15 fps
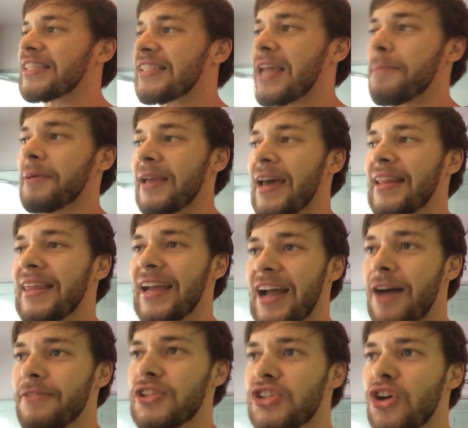stepping out of their
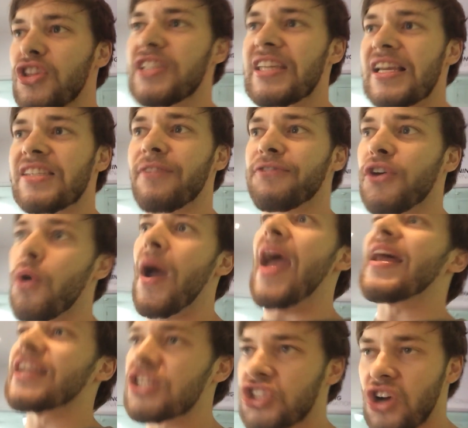comfort zone that doesn't feel
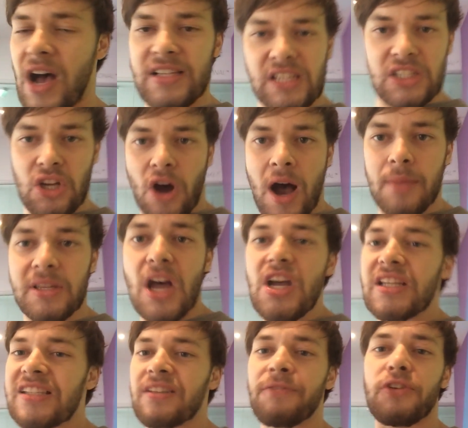energized at times,
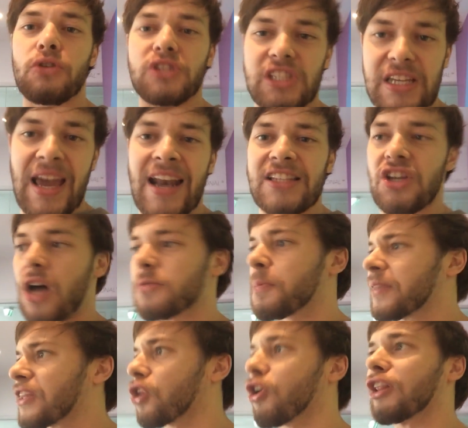doesn't feel scared at times,
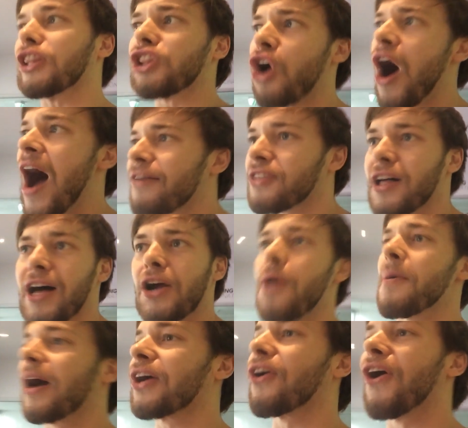but they're alive. They're like,
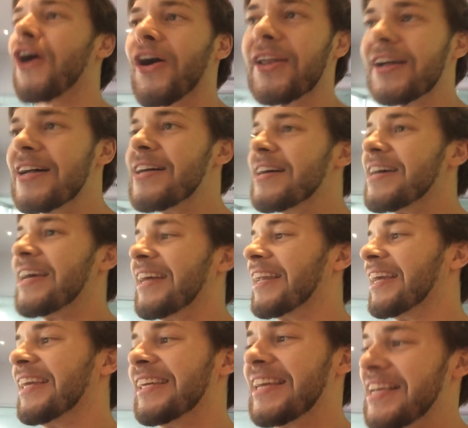oh my God,
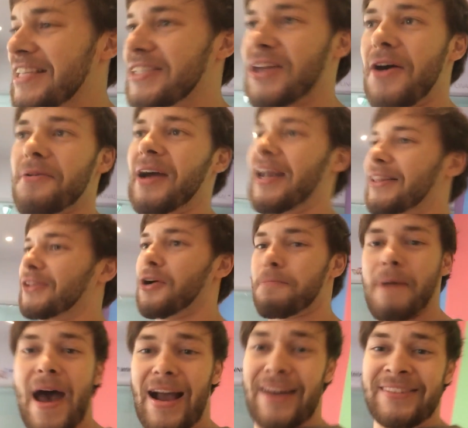in a year's time, I'm going to
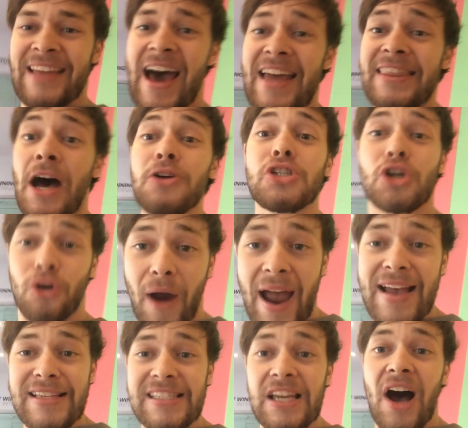look back on that, and that was
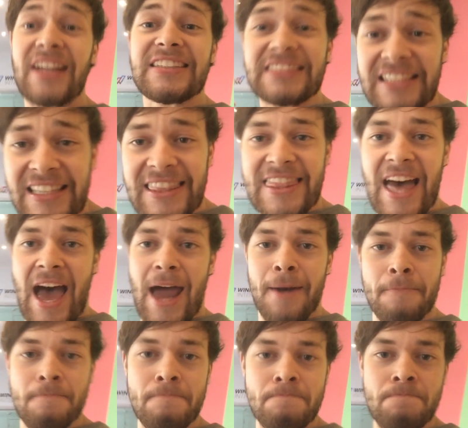crazy. I did
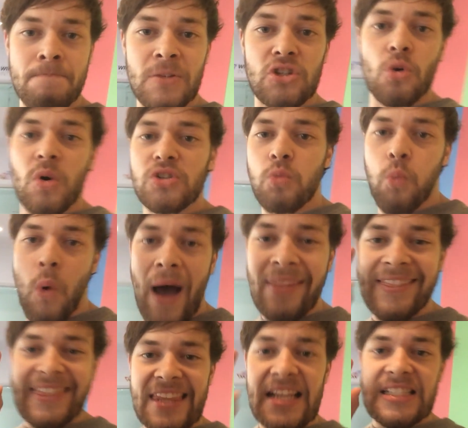that. So what's
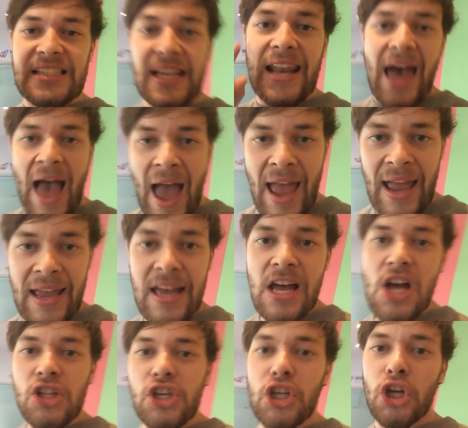one thing today
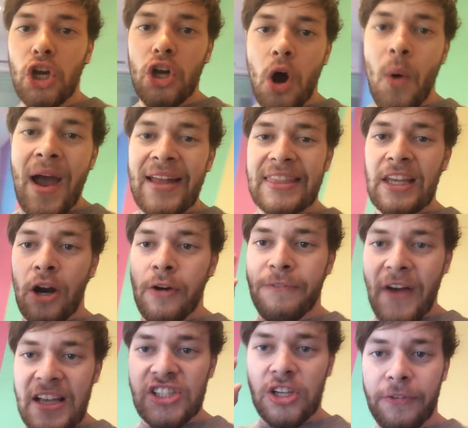that you can go out there
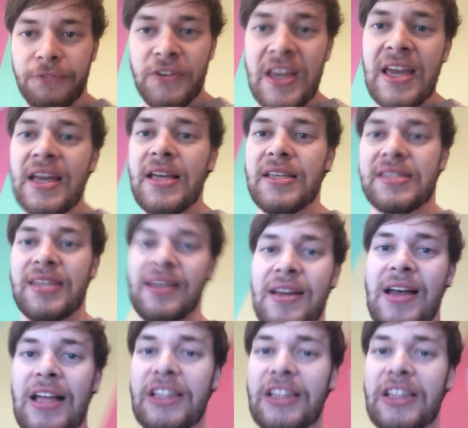and face your fears?